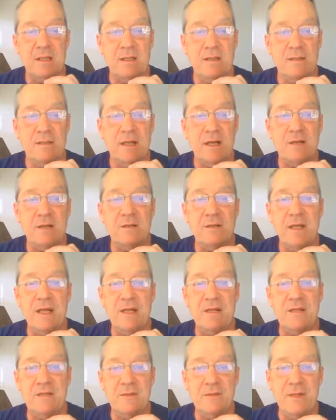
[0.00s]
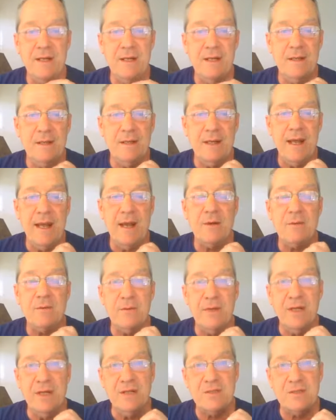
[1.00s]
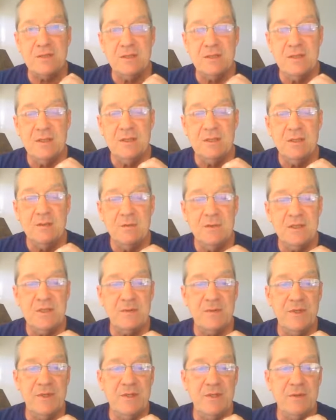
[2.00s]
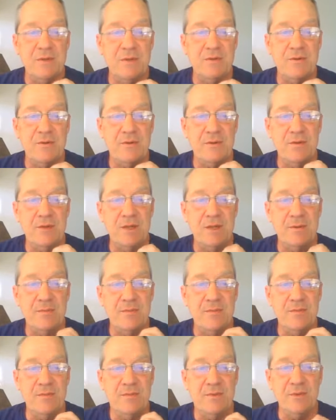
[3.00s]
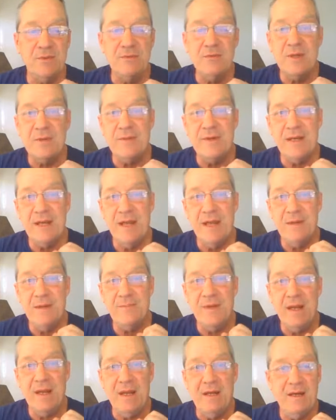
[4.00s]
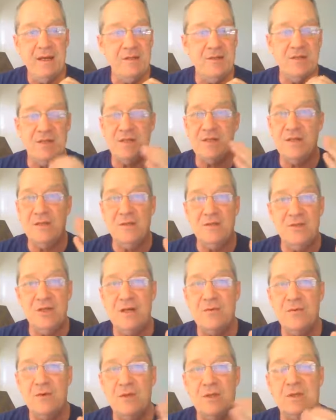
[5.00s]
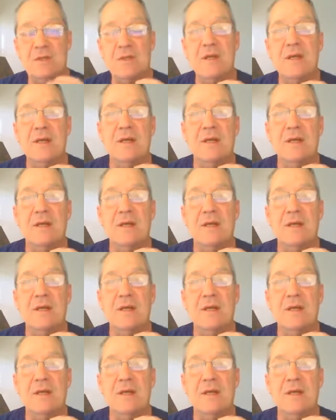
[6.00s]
not only in doing outreach, which we do through the Blue Ribbon campaign, and just in general,